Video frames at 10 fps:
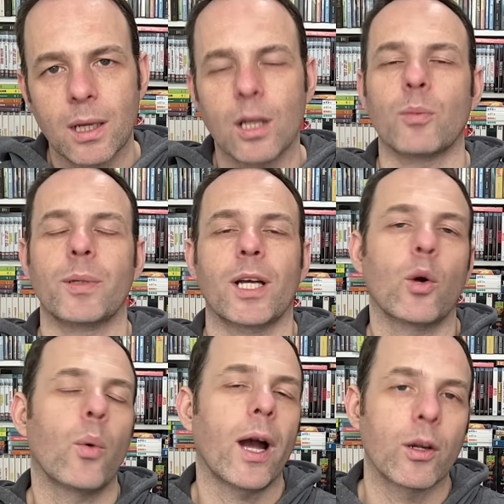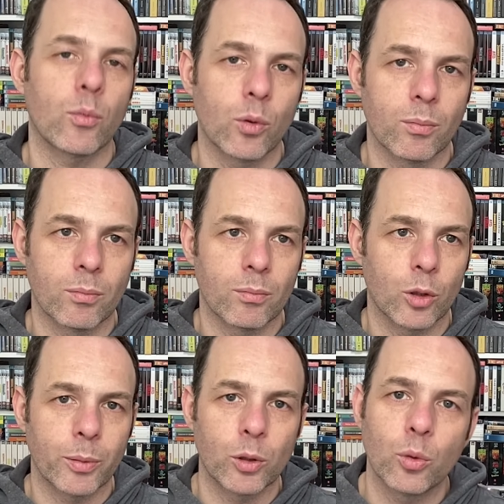It'll be a quiet room,
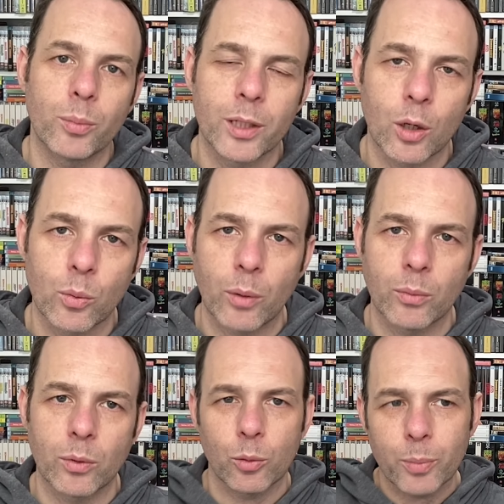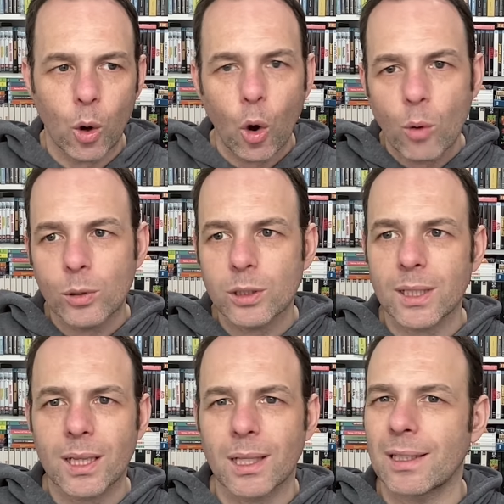there'll be nobody around, there'll be almost
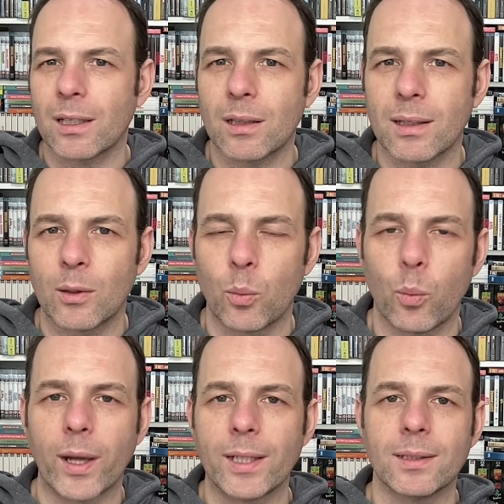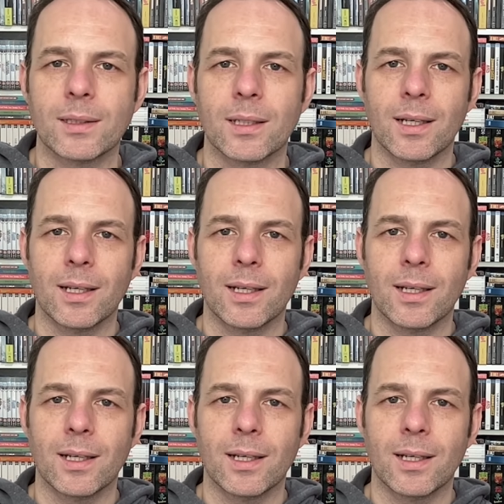clinically white